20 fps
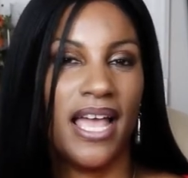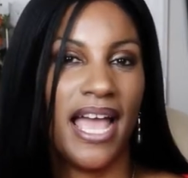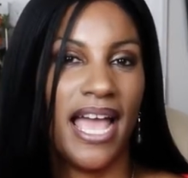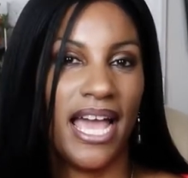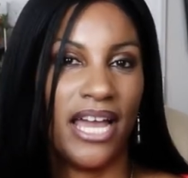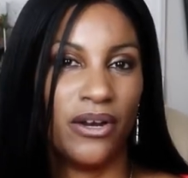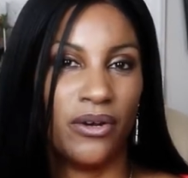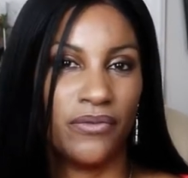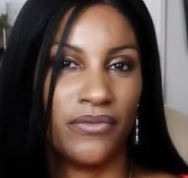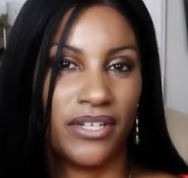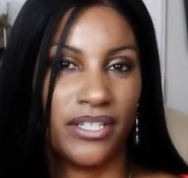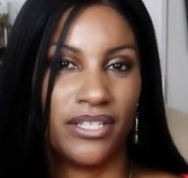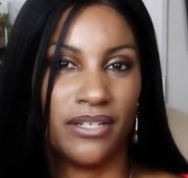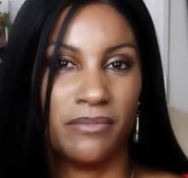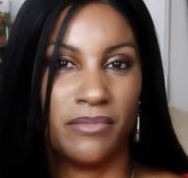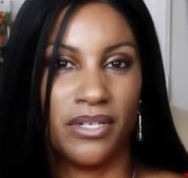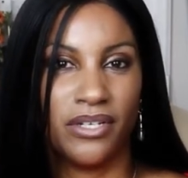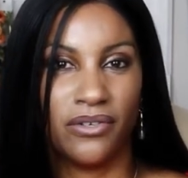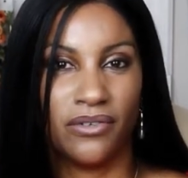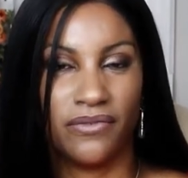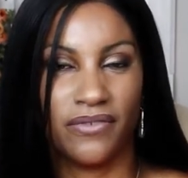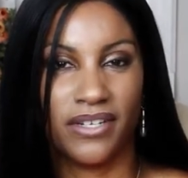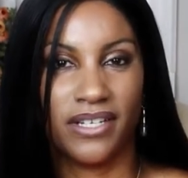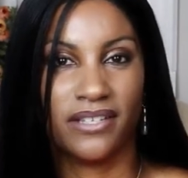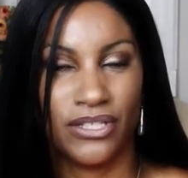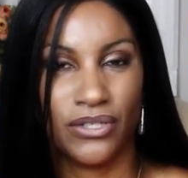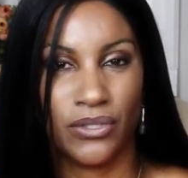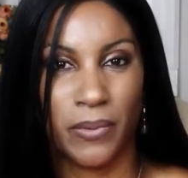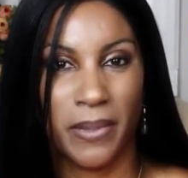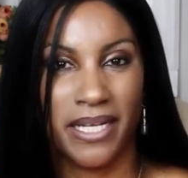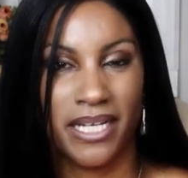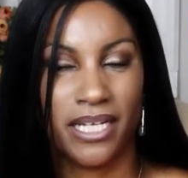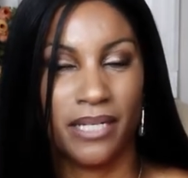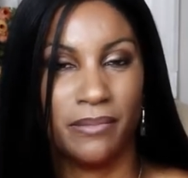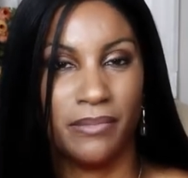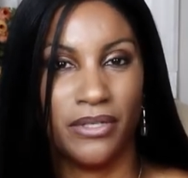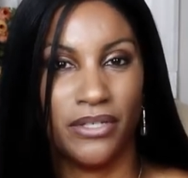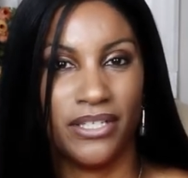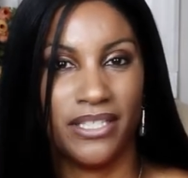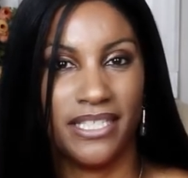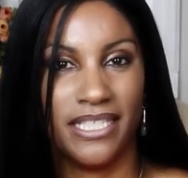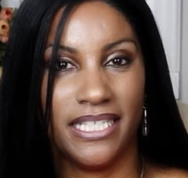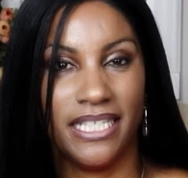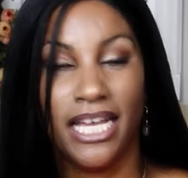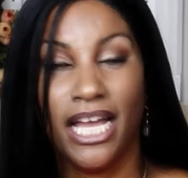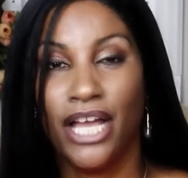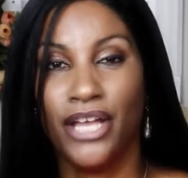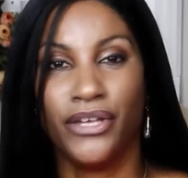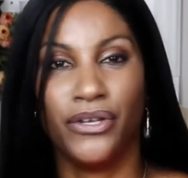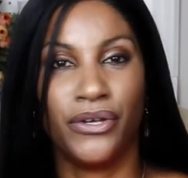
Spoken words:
head over to Minerva's sewing community.